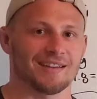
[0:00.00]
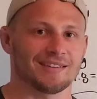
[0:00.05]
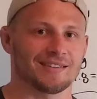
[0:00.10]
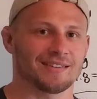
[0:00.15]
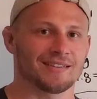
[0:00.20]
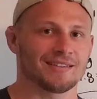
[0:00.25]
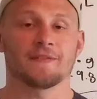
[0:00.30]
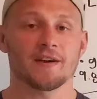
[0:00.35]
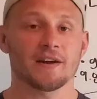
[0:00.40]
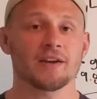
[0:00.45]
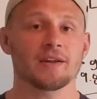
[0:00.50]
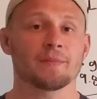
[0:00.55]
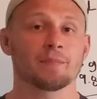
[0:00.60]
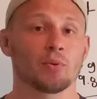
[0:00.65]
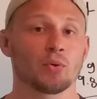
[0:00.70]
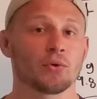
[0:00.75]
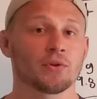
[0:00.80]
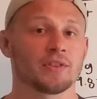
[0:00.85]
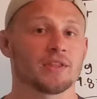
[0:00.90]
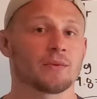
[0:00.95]
It's very
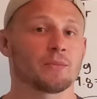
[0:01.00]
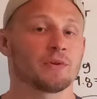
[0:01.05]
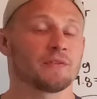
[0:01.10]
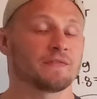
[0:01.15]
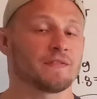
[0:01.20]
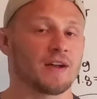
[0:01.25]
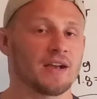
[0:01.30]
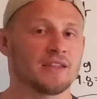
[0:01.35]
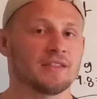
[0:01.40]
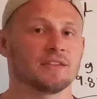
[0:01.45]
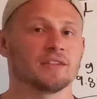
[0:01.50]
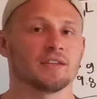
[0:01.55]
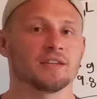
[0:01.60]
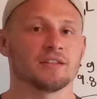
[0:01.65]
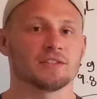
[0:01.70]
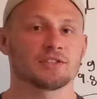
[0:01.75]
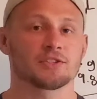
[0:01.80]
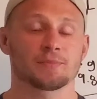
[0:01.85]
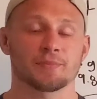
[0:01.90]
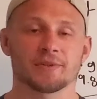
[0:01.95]
important that we find the
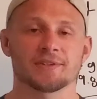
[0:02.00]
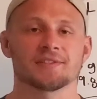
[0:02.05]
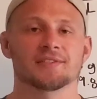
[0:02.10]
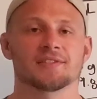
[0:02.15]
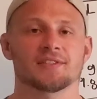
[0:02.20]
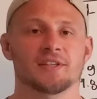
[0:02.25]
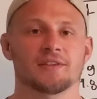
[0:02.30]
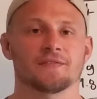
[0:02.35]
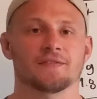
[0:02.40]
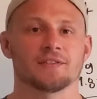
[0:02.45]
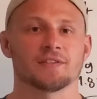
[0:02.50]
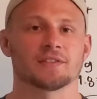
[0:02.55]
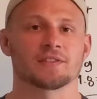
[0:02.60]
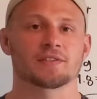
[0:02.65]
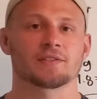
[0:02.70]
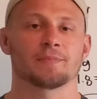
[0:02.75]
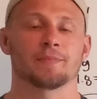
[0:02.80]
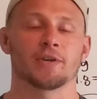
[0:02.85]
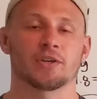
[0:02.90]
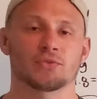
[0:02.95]
spring stiffness
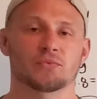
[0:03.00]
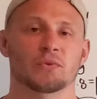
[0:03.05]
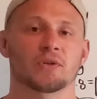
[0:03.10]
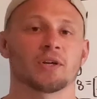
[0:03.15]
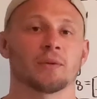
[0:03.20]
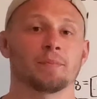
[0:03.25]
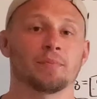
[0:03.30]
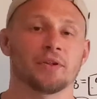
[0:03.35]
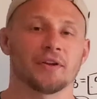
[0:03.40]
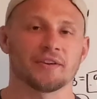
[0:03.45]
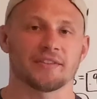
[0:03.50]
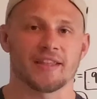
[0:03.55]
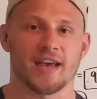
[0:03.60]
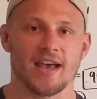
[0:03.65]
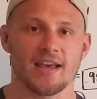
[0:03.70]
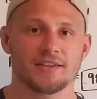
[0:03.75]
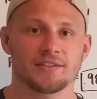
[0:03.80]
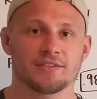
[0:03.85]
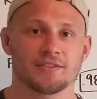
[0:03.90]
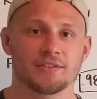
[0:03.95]
because we're going to plug
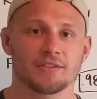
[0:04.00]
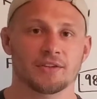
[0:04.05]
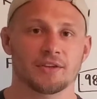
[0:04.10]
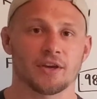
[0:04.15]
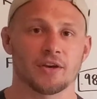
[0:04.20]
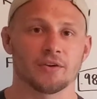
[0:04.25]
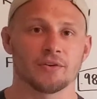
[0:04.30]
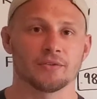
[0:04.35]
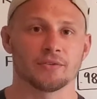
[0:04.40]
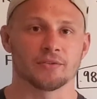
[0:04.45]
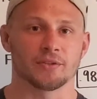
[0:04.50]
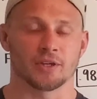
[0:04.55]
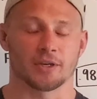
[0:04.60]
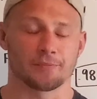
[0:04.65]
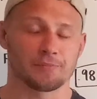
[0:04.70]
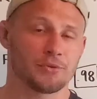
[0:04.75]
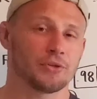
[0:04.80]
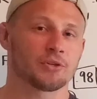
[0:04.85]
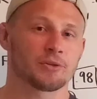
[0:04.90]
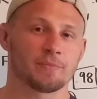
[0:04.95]
that into the code, the
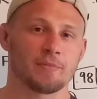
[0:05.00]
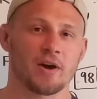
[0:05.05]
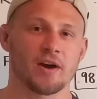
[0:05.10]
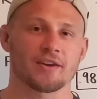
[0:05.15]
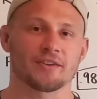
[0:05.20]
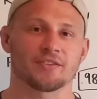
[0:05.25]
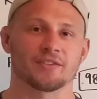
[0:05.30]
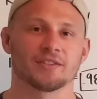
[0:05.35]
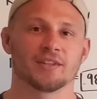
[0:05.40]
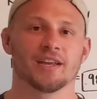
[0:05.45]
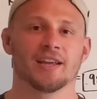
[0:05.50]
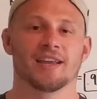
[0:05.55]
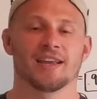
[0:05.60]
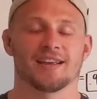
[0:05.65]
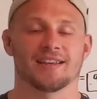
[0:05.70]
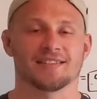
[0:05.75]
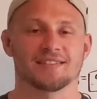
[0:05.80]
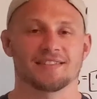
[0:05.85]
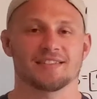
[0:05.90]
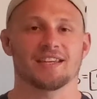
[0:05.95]
computer model,
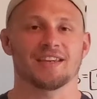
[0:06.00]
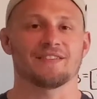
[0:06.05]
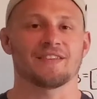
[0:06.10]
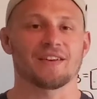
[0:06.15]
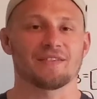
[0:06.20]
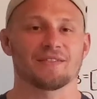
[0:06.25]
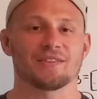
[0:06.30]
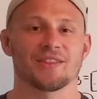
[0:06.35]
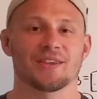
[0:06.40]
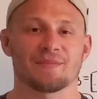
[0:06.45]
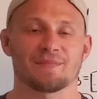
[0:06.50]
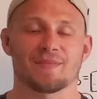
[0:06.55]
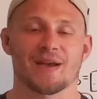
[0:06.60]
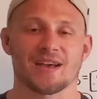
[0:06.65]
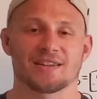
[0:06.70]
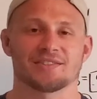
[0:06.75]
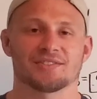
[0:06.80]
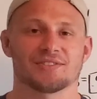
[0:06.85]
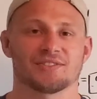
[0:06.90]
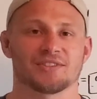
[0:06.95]
and see if everything
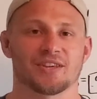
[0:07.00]
matches